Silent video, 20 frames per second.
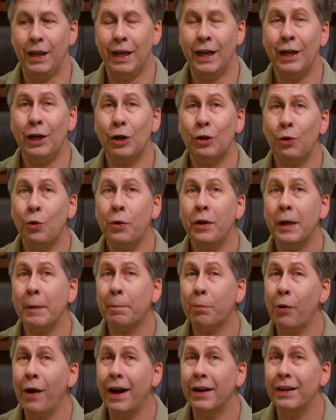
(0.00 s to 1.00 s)

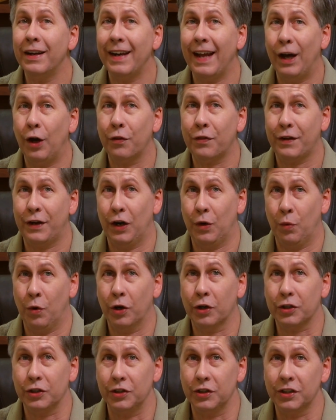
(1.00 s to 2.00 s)
including pregnant healthcare
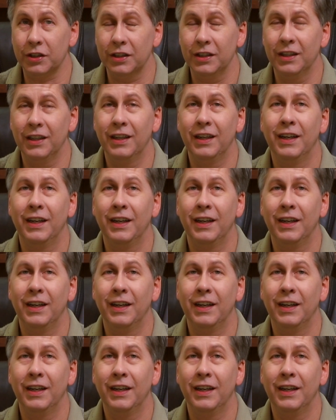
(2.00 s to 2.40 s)
workers.